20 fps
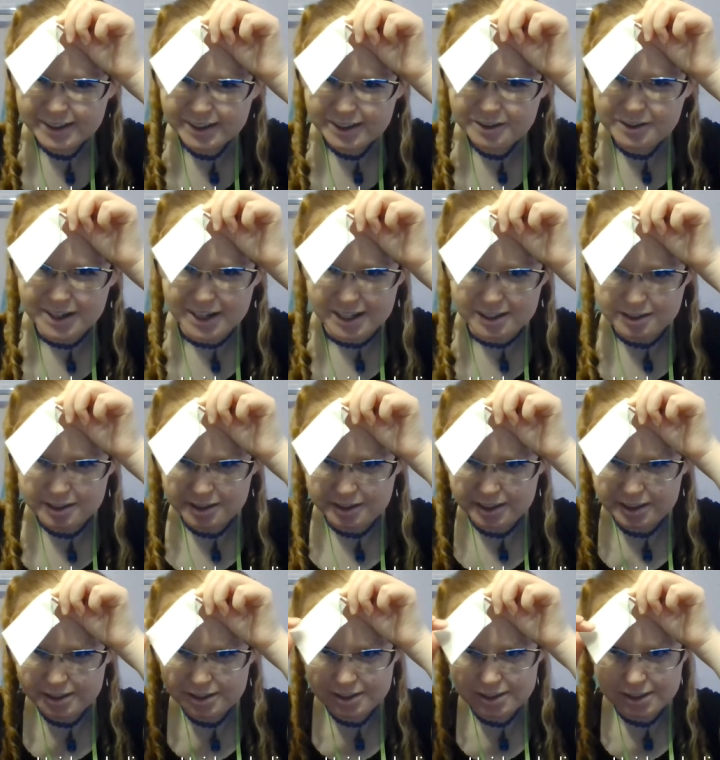Okay, so
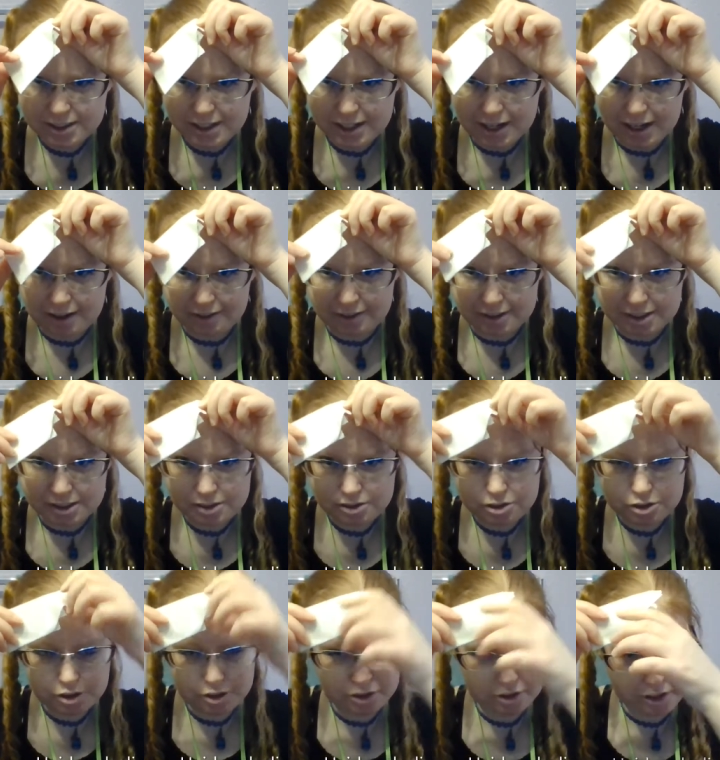let's see how this
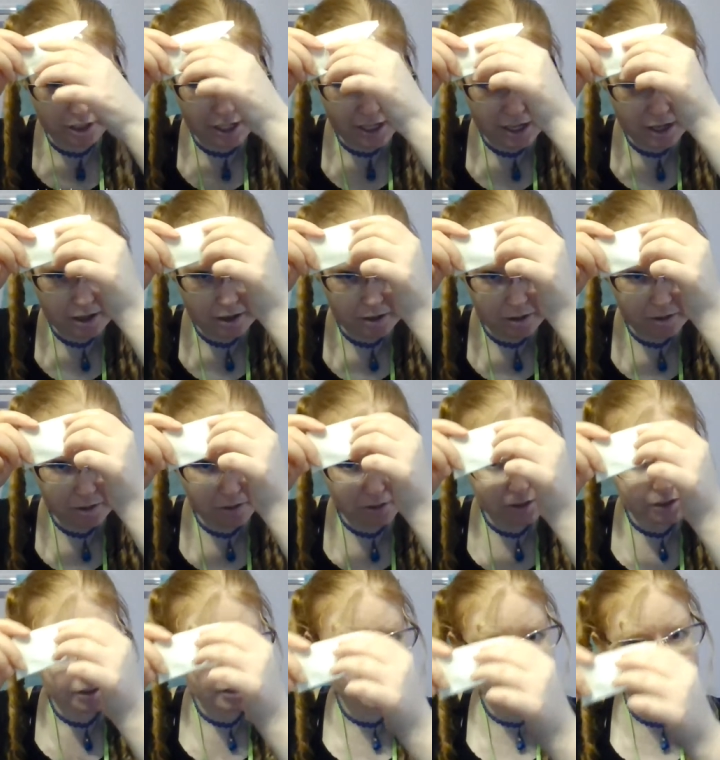turned out.